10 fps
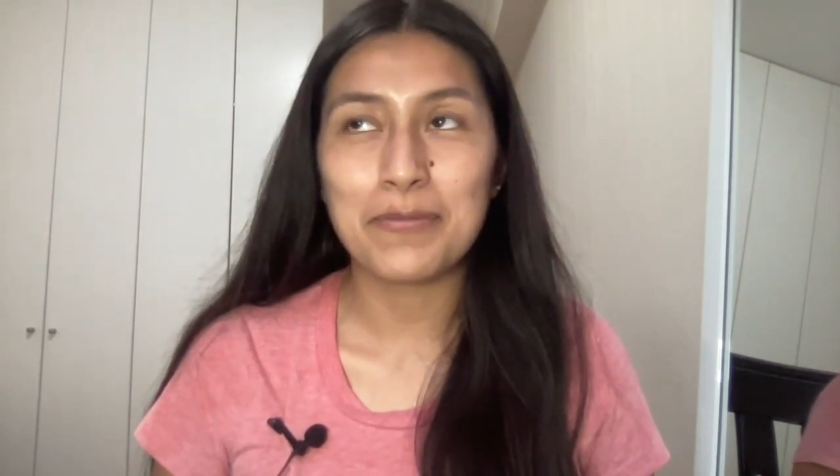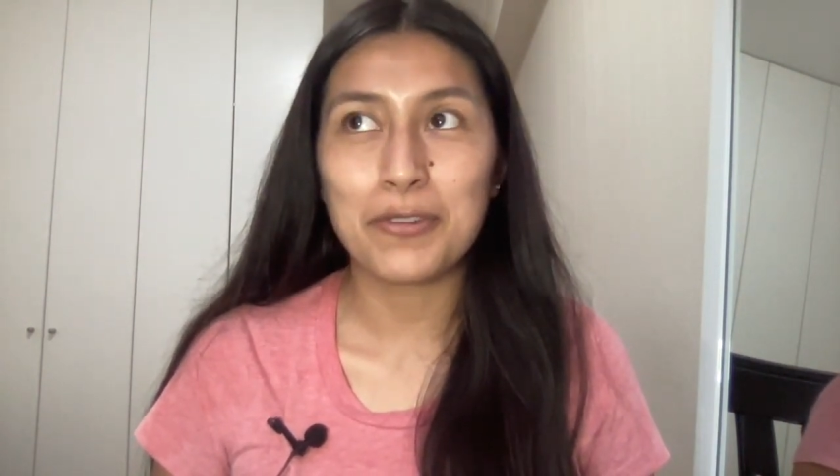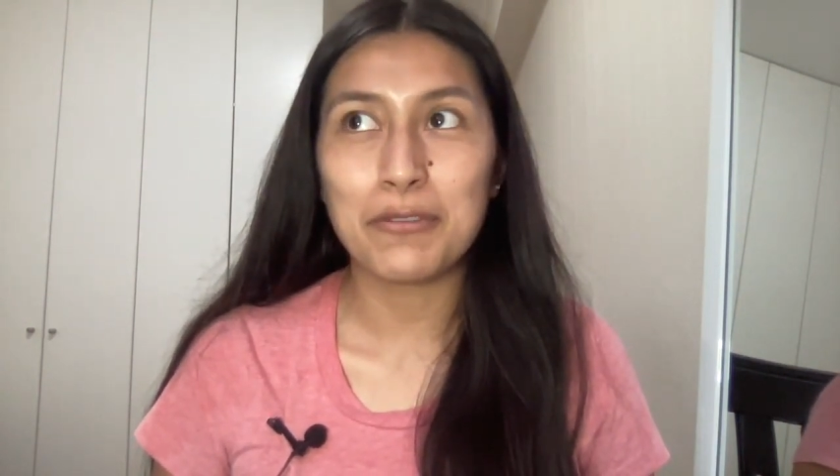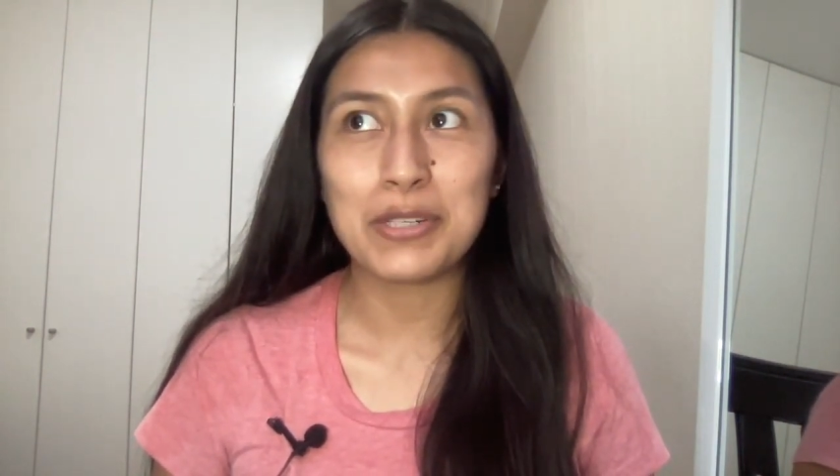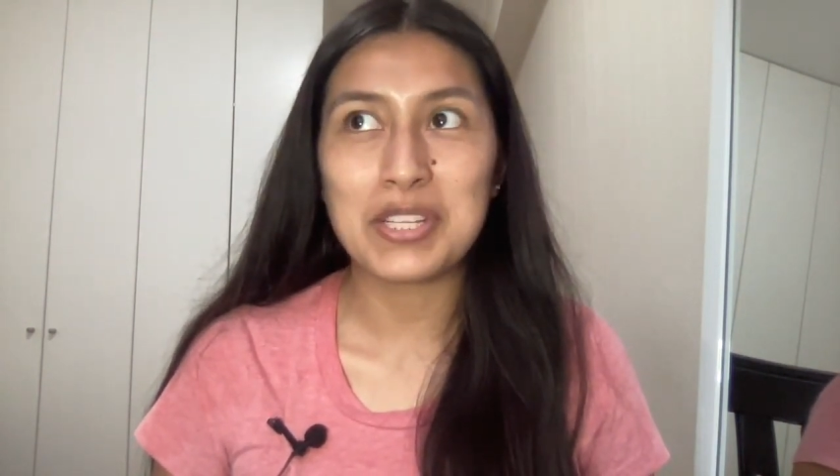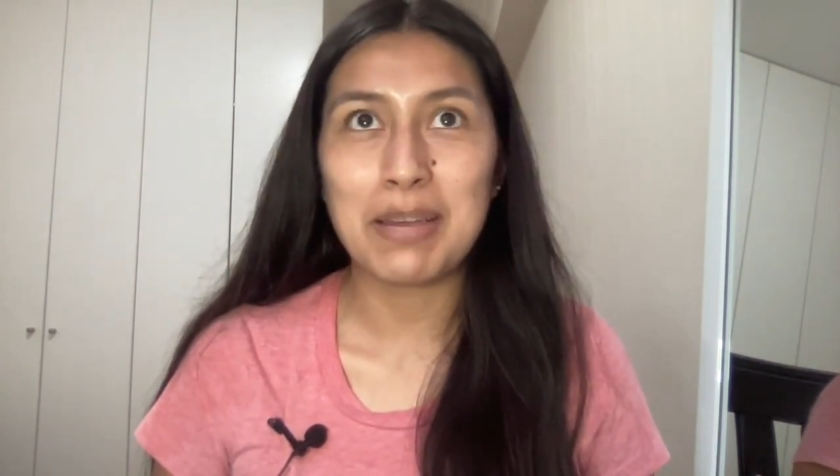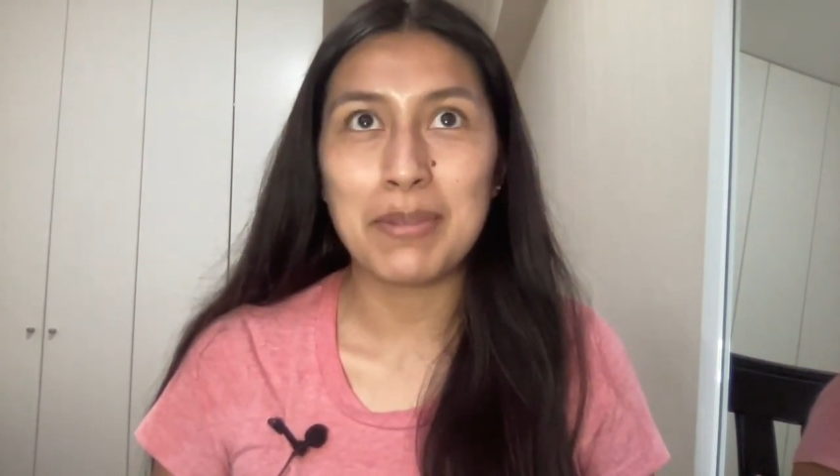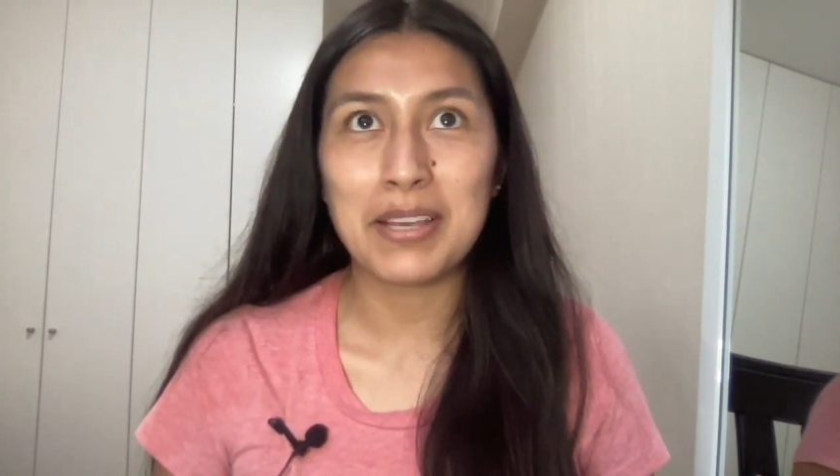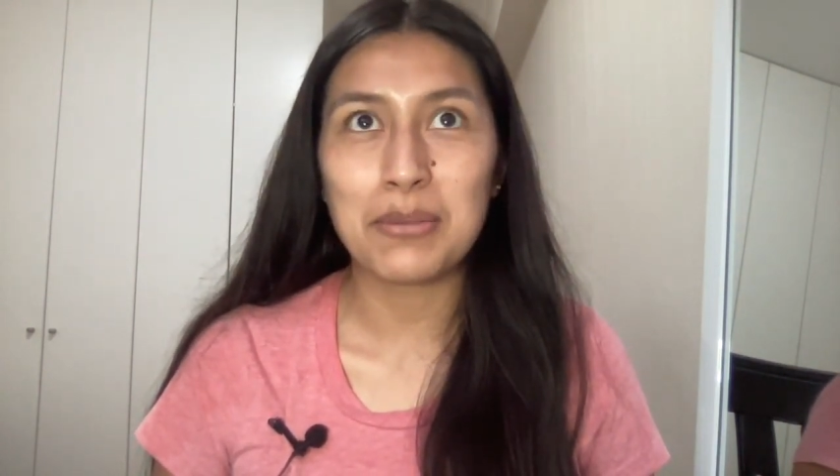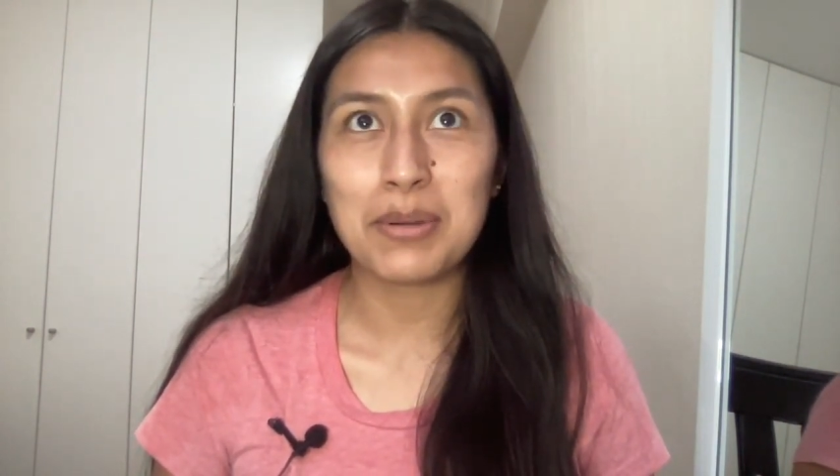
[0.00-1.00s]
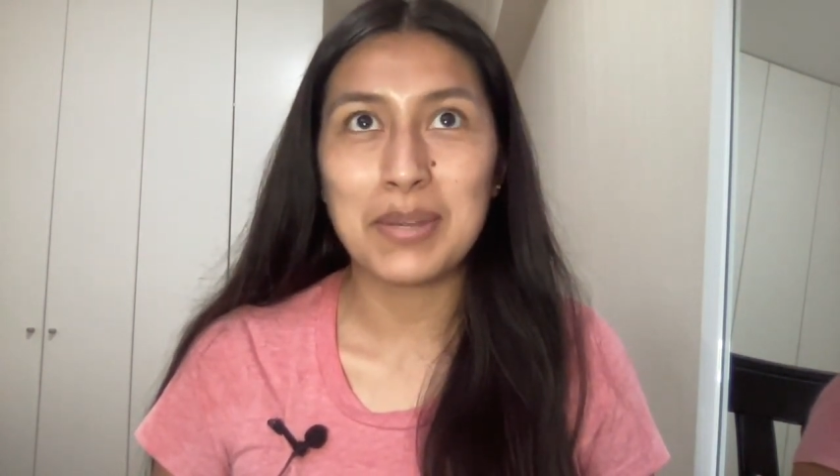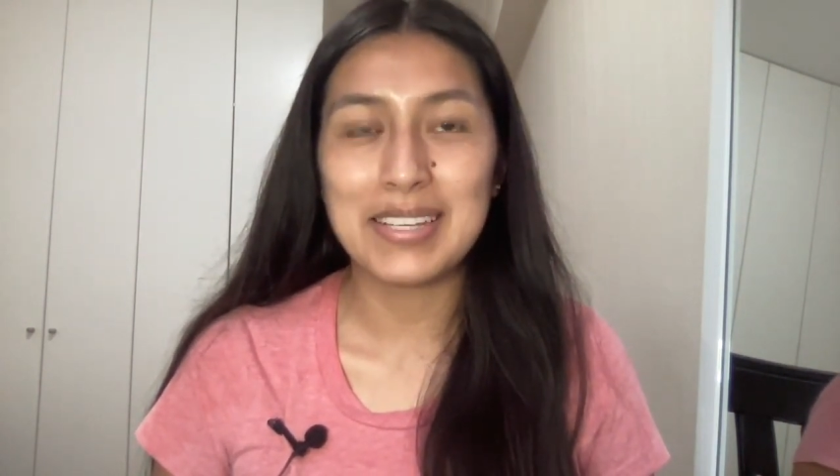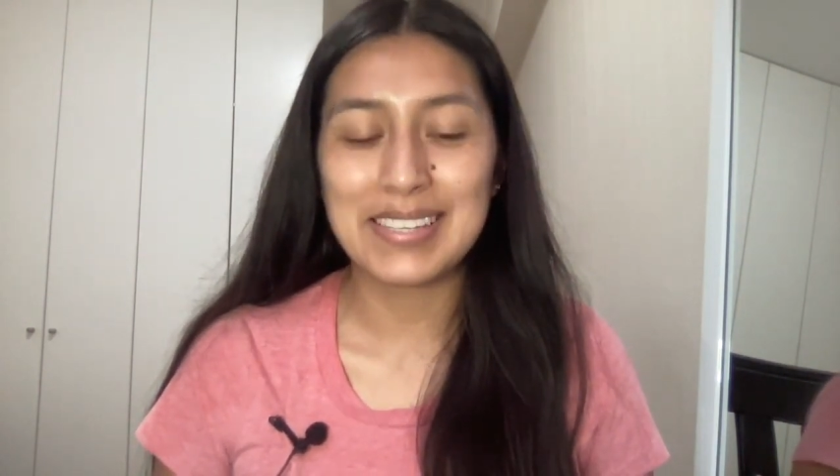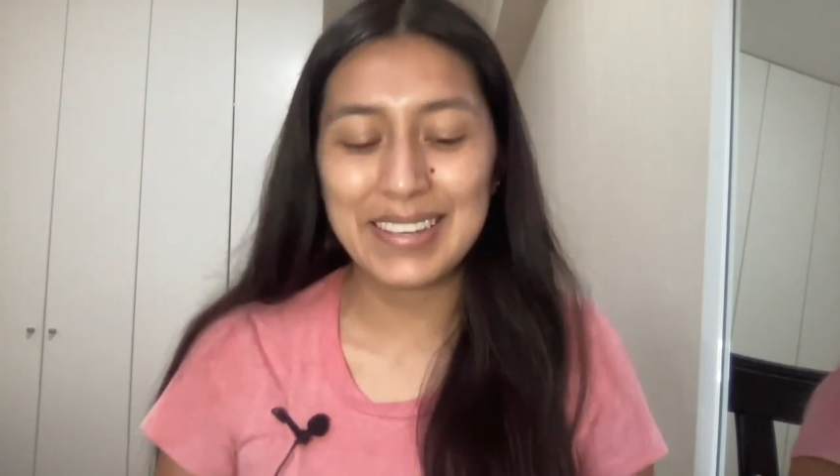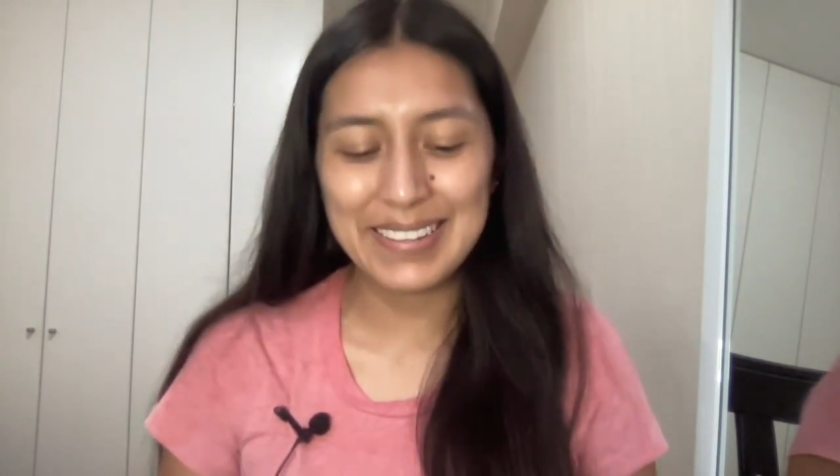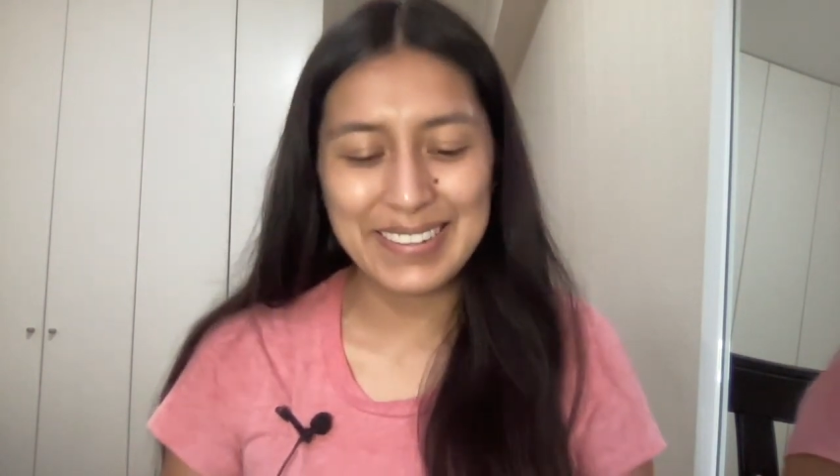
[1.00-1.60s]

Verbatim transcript: for the first time in like three weeks.